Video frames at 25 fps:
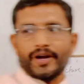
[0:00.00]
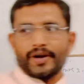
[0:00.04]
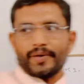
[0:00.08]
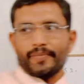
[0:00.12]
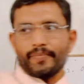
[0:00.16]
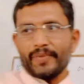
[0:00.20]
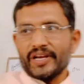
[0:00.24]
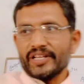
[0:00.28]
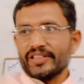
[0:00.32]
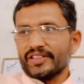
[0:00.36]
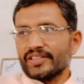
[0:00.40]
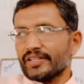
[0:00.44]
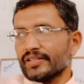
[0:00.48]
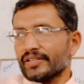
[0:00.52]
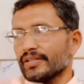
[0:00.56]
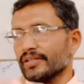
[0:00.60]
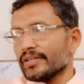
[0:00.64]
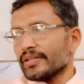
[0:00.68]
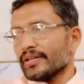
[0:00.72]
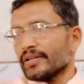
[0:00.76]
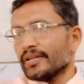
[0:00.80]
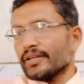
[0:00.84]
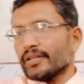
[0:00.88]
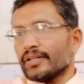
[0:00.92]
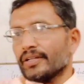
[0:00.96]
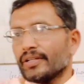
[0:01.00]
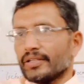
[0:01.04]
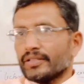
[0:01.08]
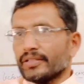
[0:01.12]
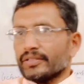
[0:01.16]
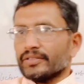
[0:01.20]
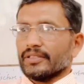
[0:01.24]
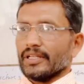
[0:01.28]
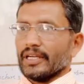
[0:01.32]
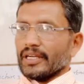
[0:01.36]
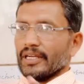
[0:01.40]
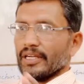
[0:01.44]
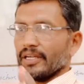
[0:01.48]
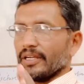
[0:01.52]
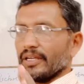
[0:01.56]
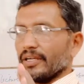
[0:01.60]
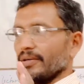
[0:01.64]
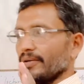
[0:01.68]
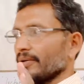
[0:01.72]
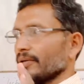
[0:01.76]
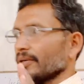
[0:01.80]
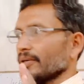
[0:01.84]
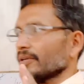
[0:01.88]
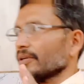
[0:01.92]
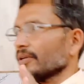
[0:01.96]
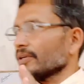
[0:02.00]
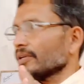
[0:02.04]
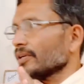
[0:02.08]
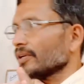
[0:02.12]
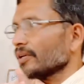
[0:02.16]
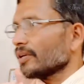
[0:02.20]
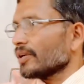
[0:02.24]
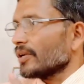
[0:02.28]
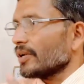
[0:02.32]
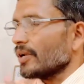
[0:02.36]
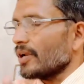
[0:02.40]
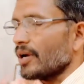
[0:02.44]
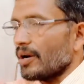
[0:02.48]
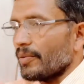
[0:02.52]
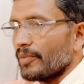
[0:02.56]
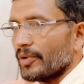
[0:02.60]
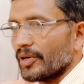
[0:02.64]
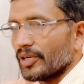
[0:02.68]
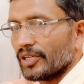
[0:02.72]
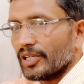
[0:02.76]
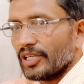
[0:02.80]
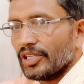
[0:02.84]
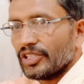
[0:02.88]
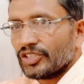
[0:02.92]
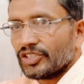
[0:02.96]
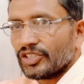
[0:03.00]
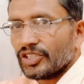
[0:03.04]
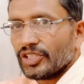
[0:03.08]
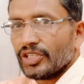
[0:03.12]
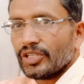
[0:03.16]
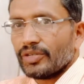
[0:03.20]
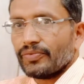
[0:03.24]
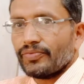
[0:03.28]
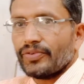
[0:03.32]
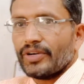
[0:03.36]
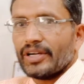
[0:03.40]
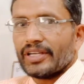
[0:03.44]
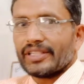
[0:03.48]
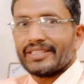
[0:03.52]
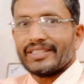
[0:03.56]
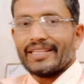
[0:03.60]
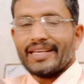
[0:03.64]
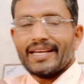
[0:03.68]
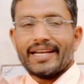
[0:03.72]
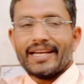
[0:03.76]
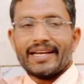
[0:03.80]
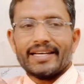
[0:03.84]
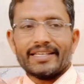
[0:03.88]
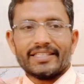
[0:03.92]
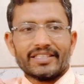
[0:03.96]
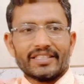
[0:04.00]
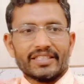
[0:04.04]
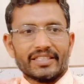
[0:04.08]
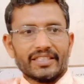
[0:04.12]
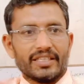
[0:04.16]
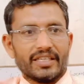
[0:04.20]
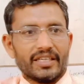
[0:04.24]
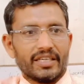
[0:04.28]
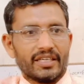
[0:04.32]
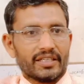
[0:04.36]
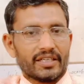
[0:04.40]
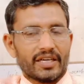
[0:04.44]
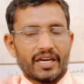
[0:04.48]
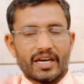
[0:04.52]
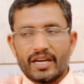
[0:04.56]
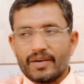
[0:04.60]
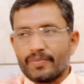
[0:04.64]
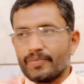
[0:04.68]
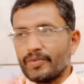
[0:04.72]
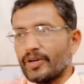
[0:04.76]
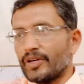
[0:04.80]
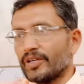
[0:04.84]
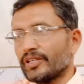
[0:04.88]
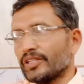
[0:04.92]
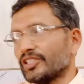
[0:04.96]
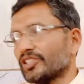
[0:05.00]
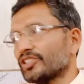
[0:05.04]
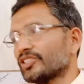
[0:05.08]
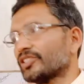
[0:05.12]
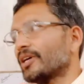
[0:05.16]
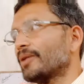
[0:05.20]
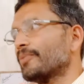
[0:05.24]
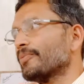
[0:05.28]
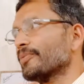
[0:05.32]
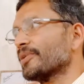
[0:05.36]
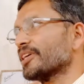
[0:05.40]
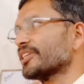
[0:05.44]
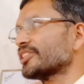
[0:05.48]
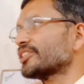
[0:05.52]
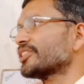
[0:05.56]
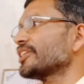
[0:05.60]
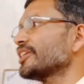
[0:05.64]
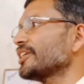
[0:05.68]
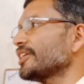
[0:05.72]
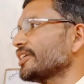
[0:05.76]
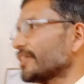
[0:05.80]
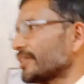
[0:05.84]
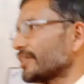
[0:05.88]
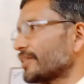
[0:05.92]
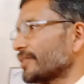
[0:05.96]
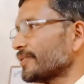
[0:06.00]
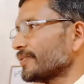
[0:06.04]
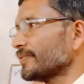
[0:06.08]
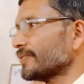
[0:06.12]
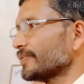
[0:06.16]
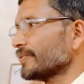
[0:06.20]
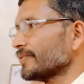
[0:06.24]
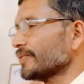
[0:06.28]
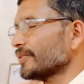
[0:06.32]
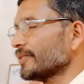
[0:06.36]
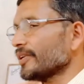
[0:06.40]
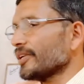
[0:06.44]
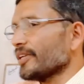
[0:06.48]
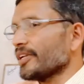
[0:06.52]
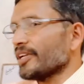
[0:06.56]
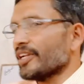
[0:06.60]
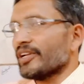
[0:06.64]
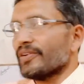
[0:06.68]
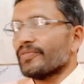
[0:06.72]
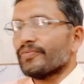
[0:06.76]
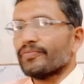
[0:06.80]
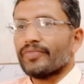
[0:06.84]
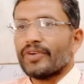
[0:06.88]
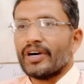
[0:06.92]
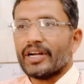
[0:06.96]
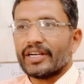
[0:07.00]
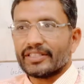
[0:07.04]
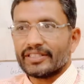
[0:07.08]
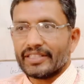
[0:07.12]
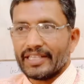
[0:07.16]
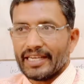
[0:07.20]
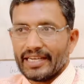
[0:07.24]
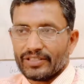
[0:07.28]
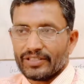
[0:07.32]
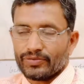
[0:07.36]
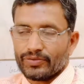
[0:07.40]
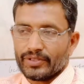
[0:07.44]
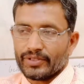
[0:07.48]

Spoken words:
meth, the nomenclature for that single carbon is the methane. Name for that.